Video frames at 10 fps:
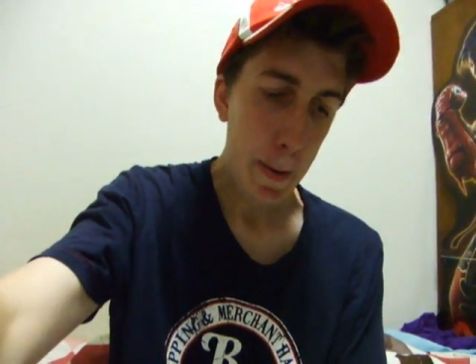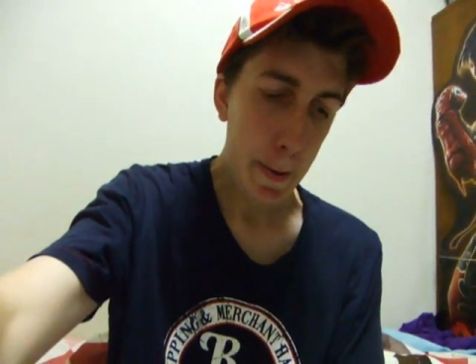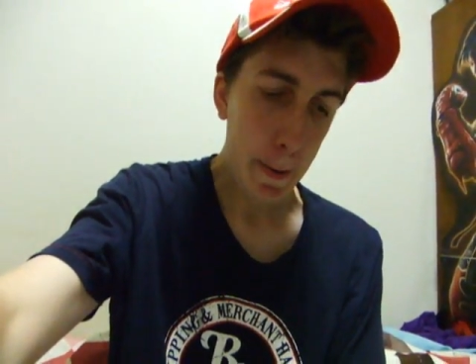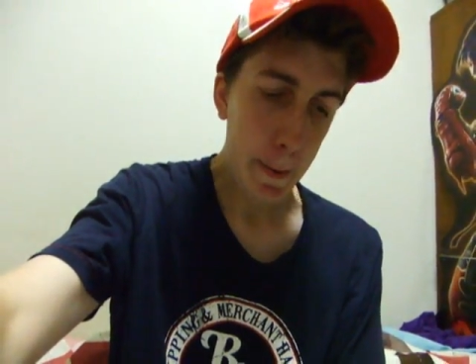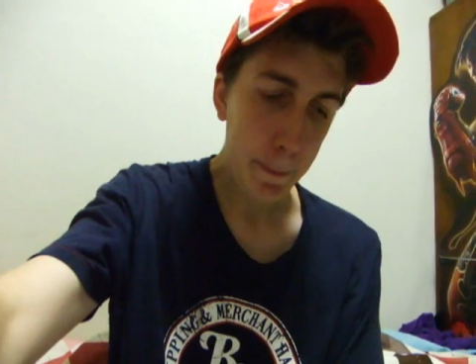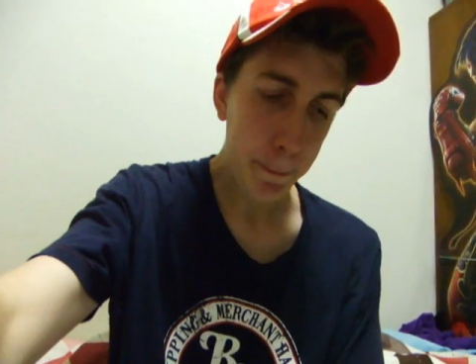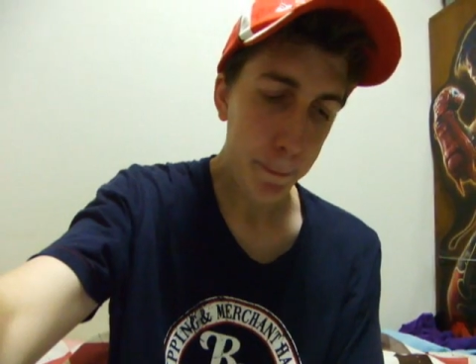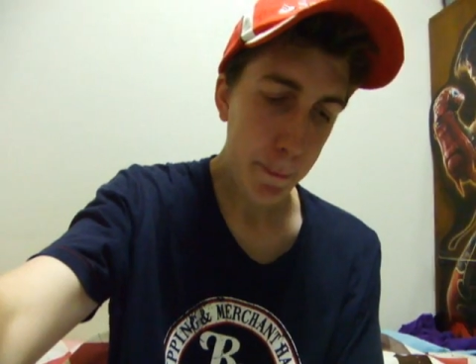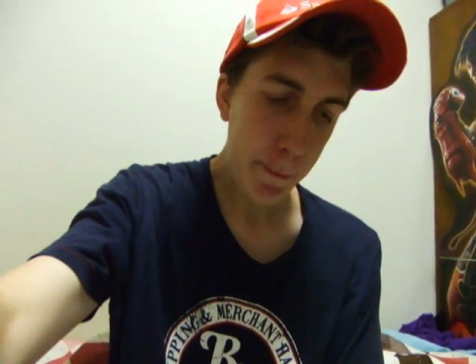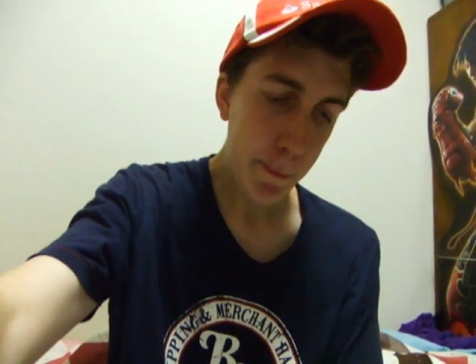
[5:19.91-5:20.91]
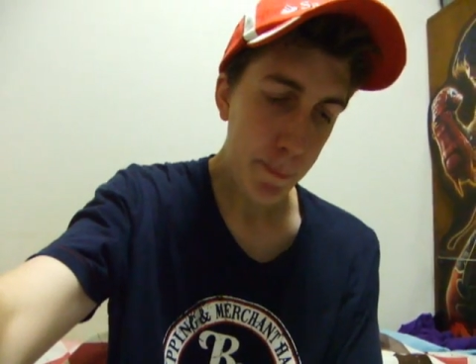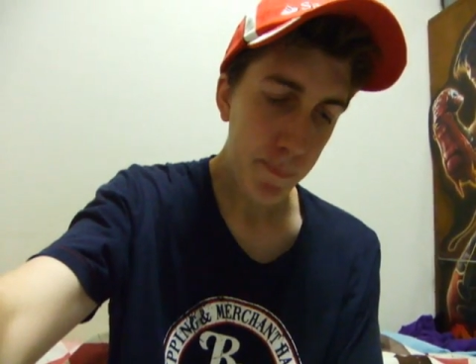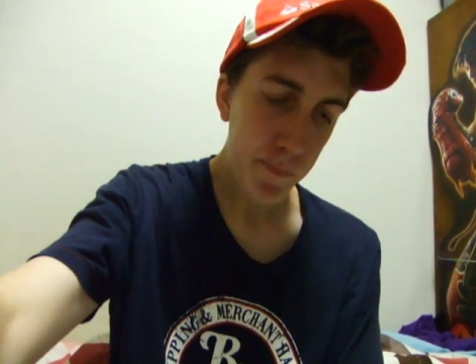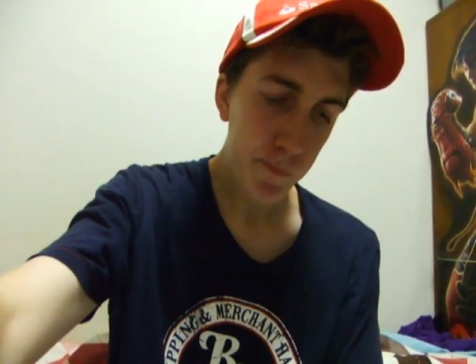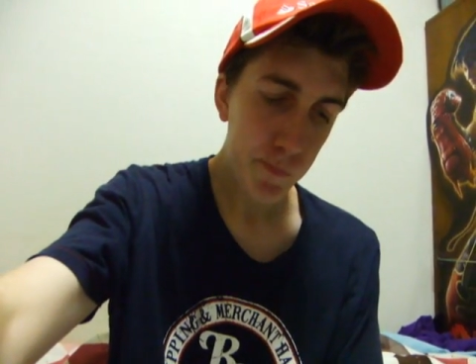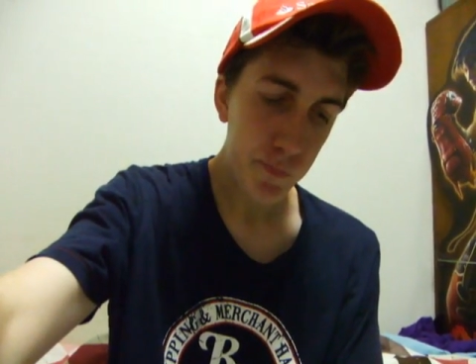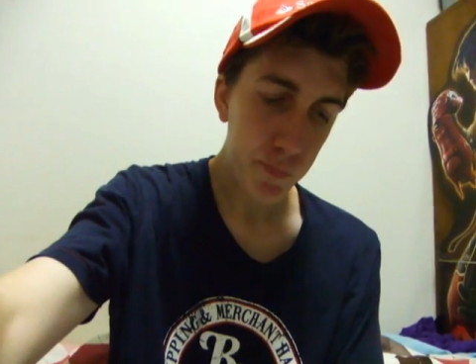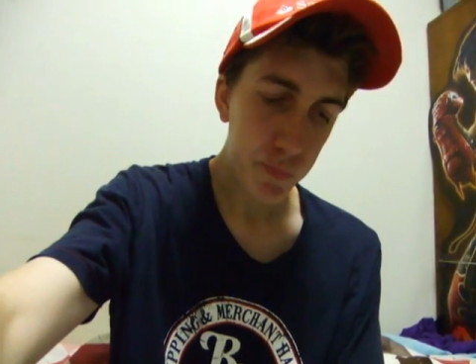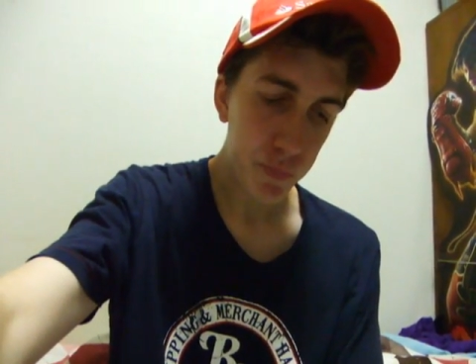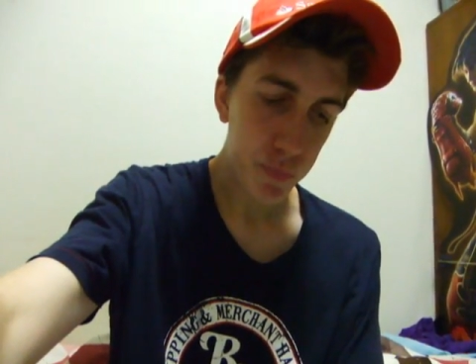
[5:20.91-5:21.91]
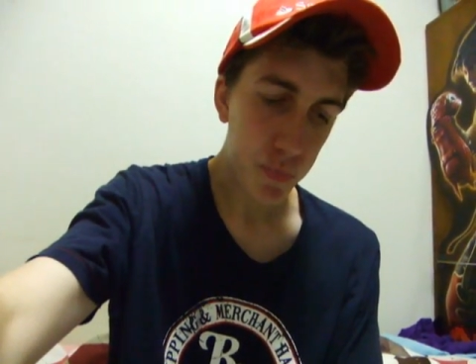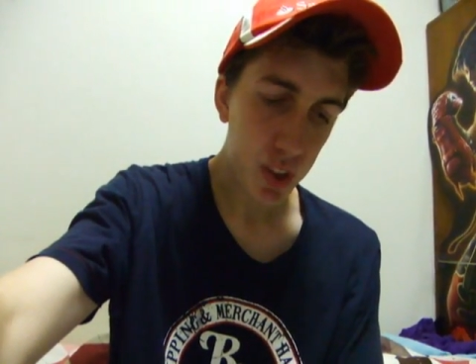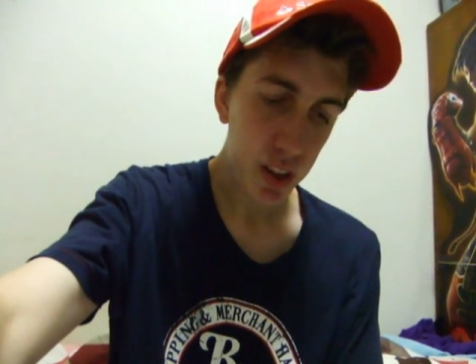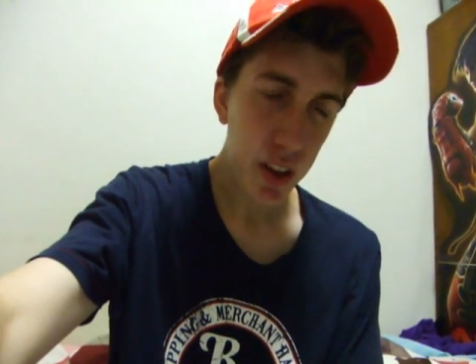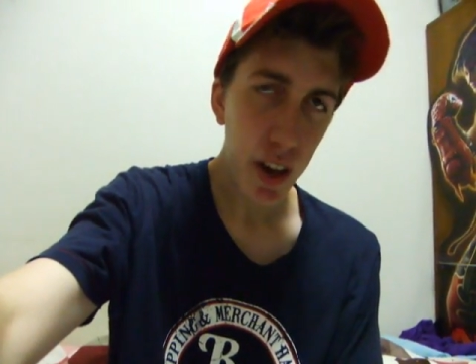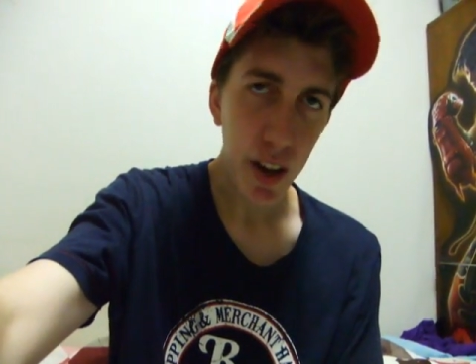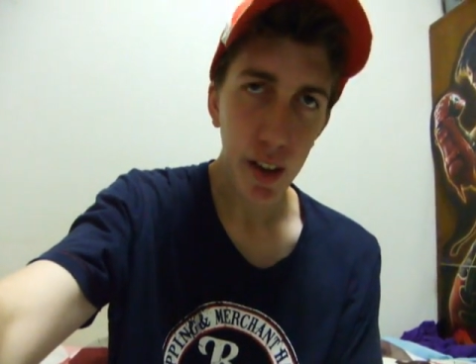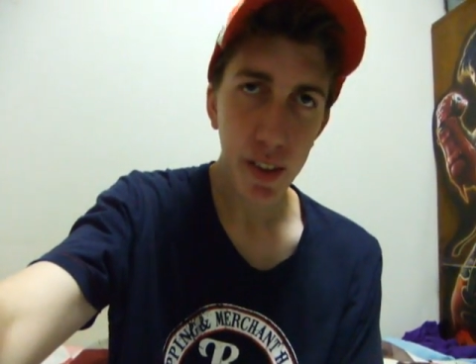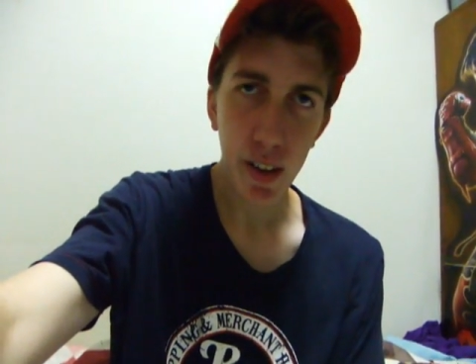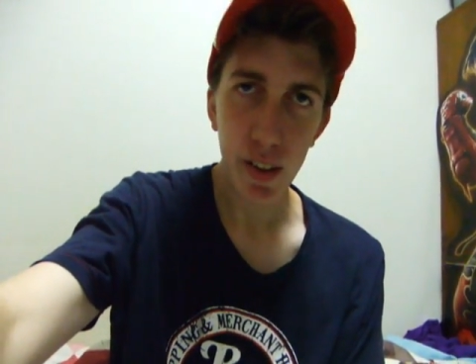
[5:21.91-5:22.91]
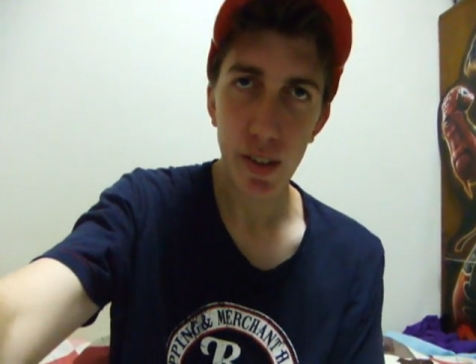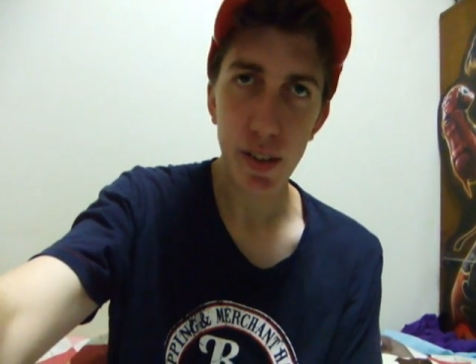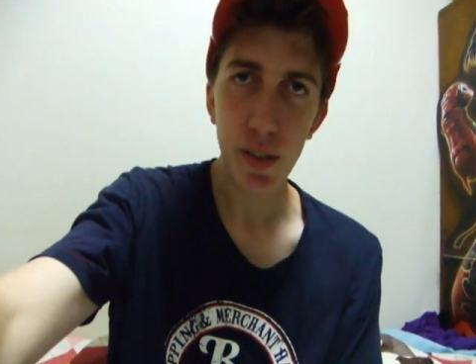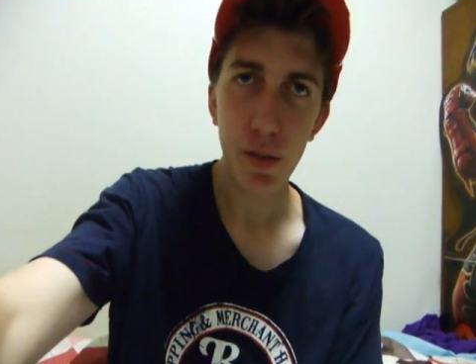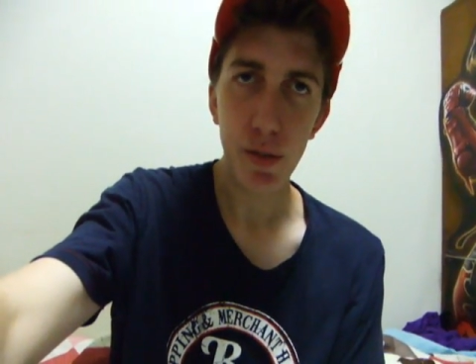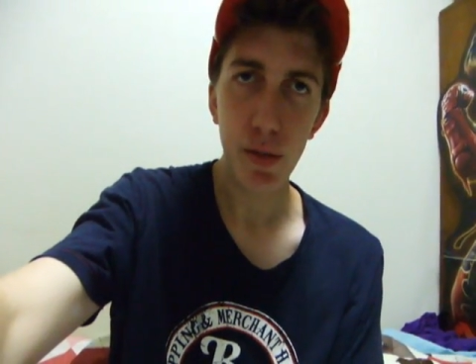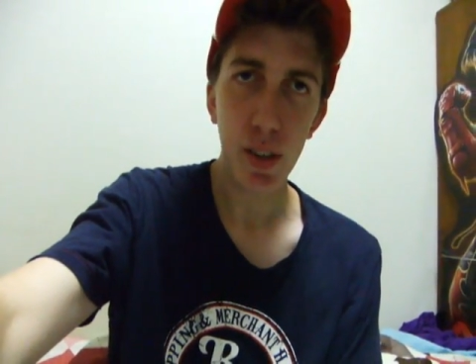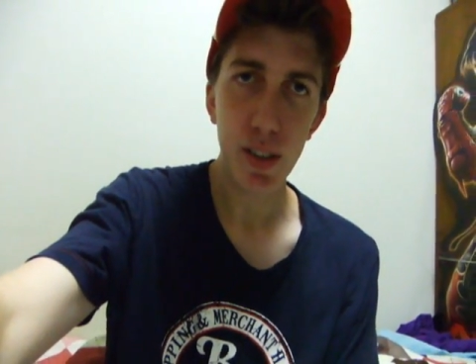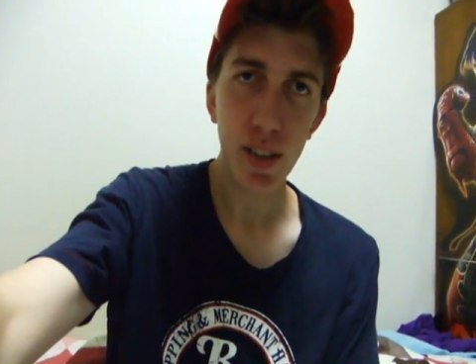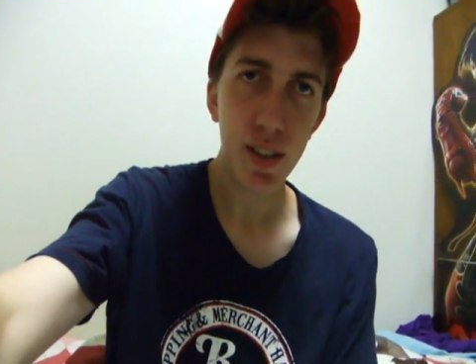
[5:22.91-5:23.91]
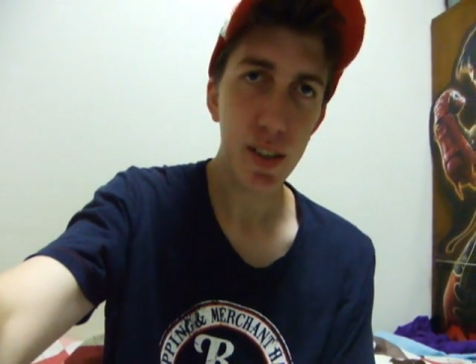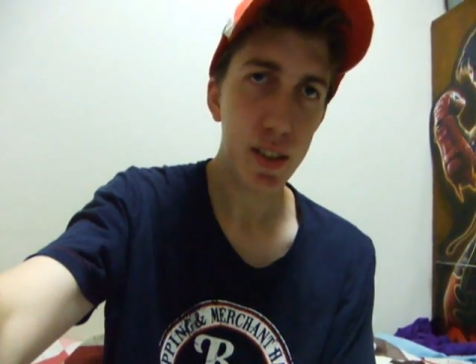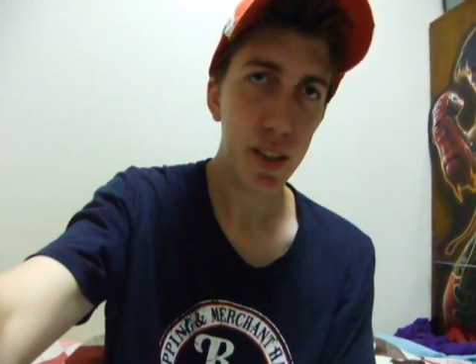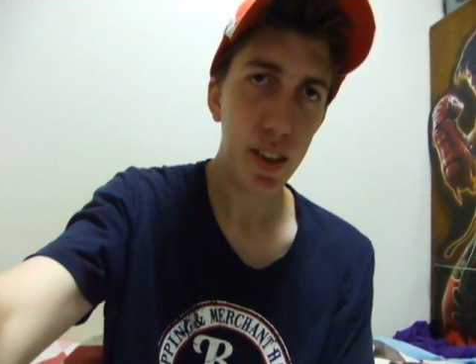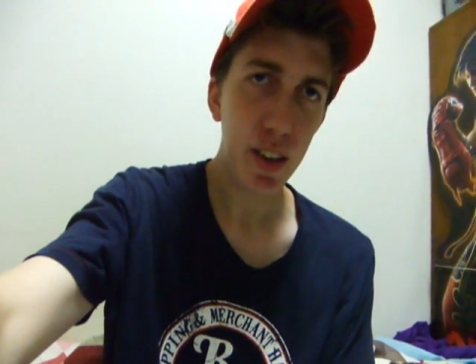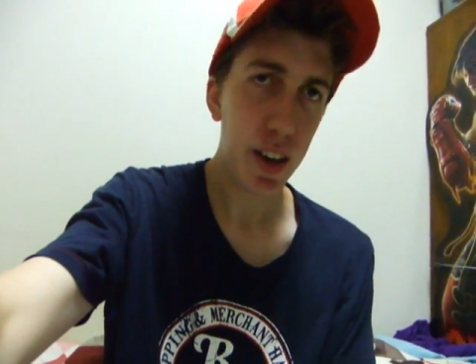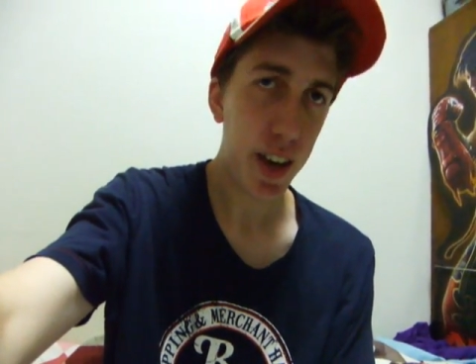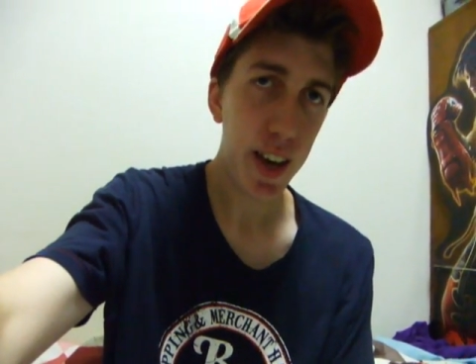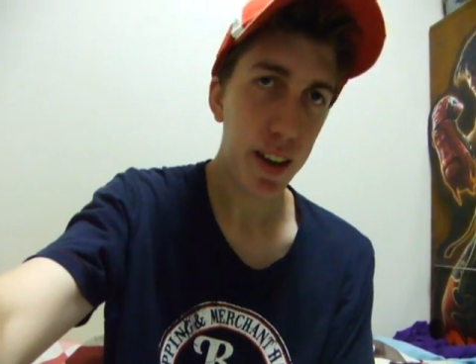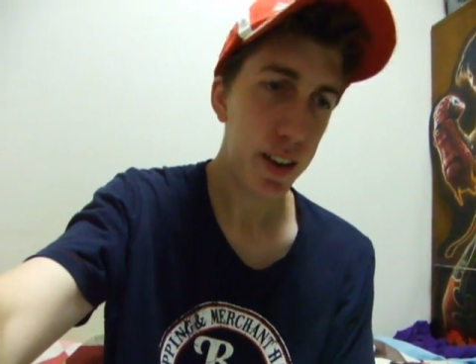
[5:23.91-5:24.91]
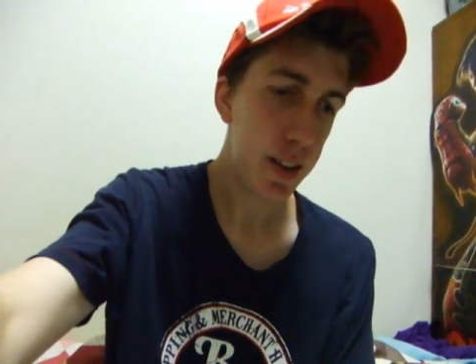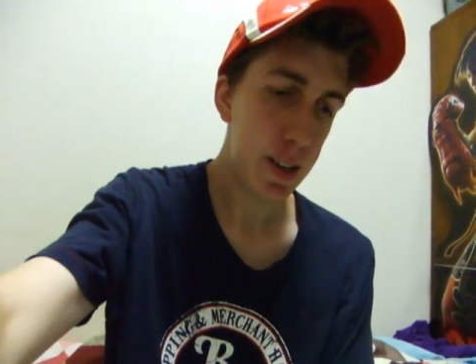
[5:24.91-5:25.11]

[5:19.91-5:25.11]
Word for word: Um, yeah, I think Alonso consistency again.